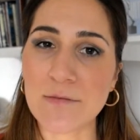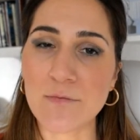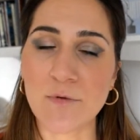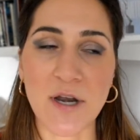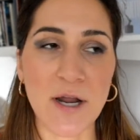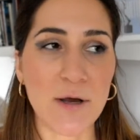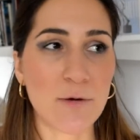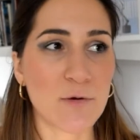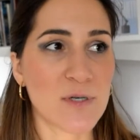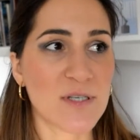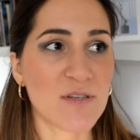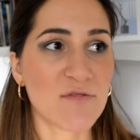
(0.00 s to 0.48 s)
when
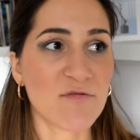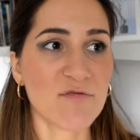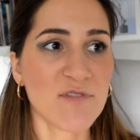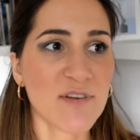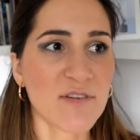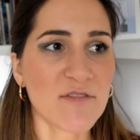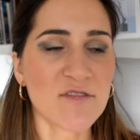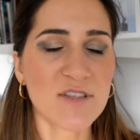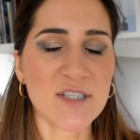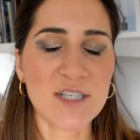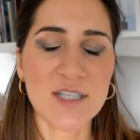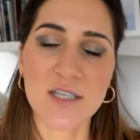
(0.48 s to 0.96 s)
I was
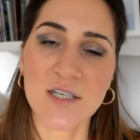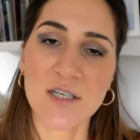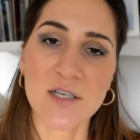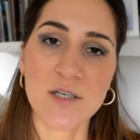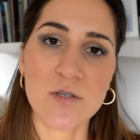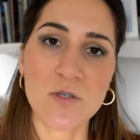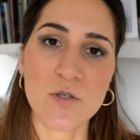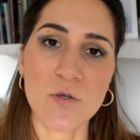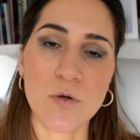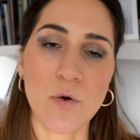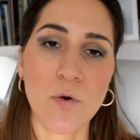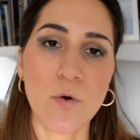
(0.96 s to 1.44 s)
15
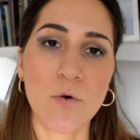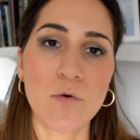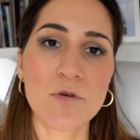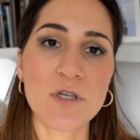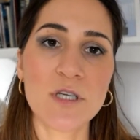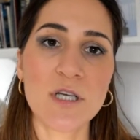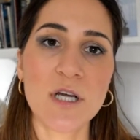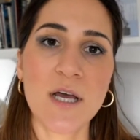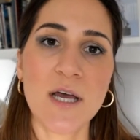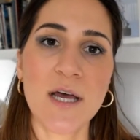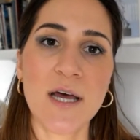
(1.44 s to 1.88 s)
years old